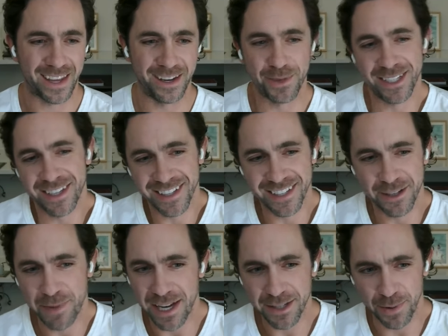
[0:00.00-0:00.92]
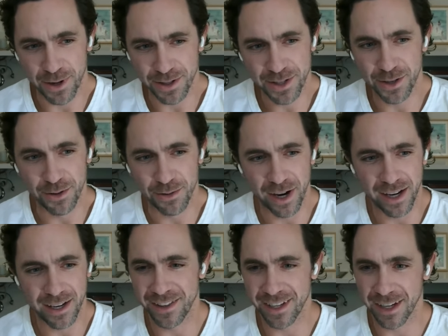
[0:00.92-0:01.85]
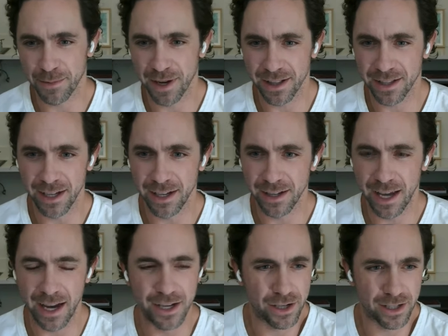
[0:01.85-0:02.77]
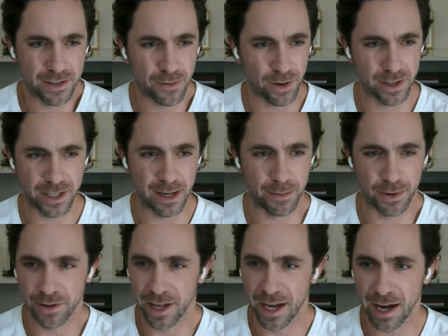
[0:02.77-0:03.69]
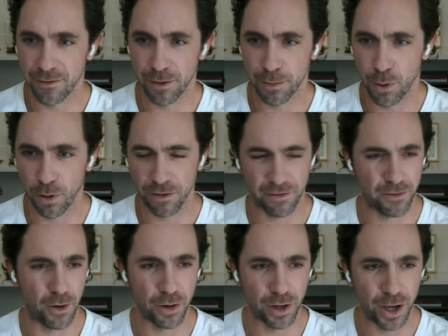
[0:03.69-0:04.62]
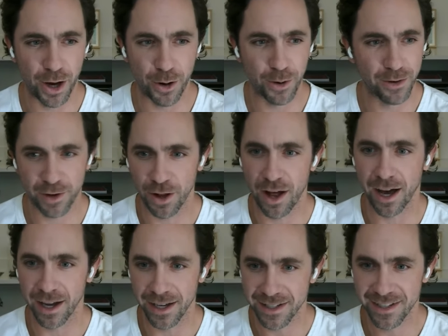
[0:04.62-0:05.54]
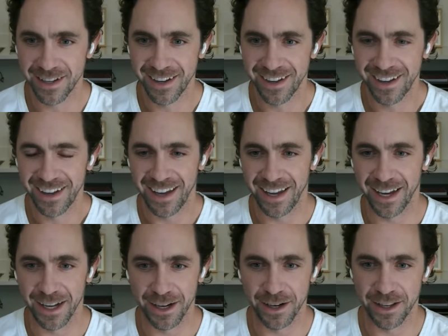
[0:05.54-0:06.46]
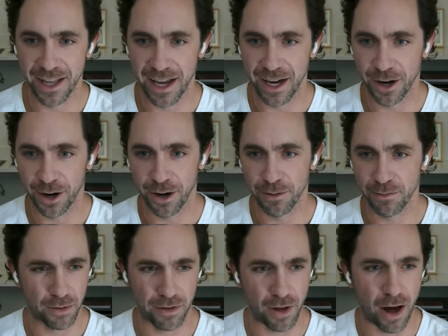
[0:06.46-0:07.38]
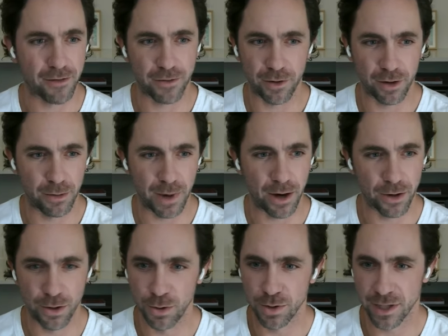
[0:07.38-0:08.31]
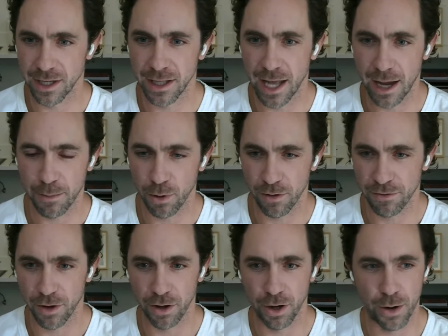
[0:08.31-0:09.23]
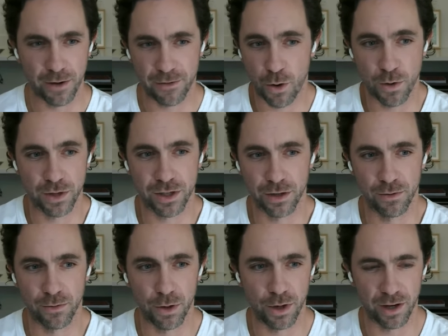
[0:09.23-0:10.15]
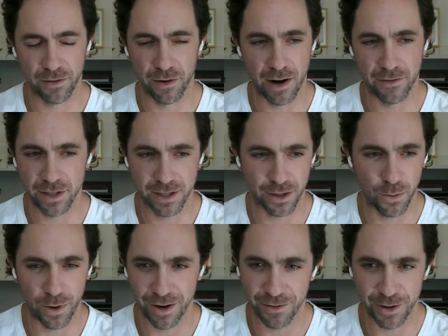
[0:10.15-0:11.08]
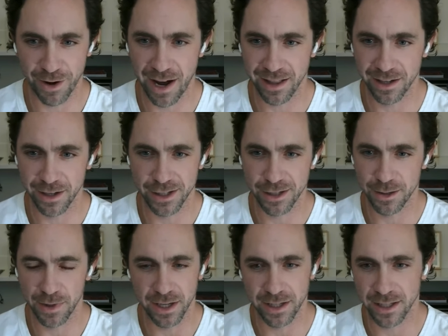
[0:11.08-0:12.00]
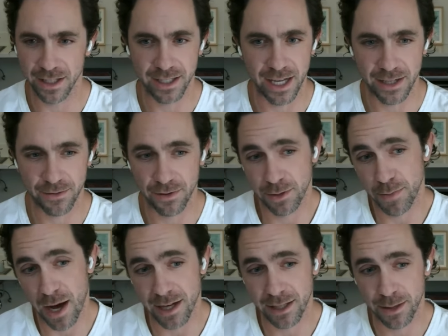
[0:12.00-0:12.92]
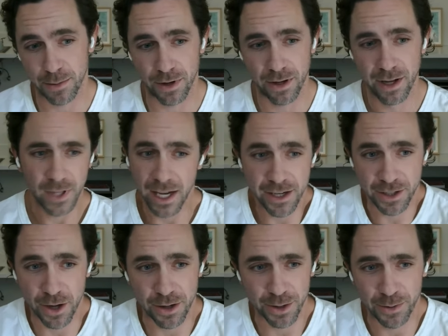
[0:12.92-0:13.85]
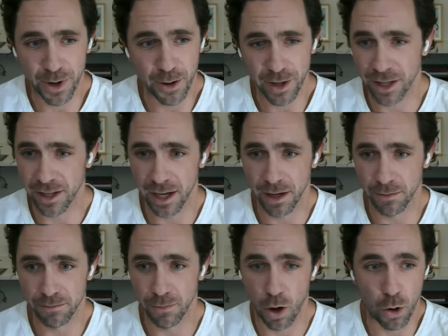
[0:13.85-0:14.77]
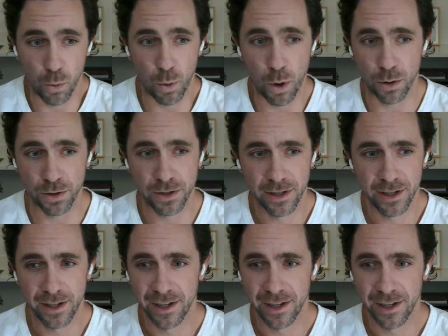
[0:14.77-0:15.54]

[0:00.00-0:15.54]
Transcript: And we see this in baseball too, right? You think about the agents, for example. They have a portfolio of clients and they are thoughtful about who's in that portfolio. And of course, they're rooting for every single one of their athletes to be as successful as possible. They just also know that they all won't.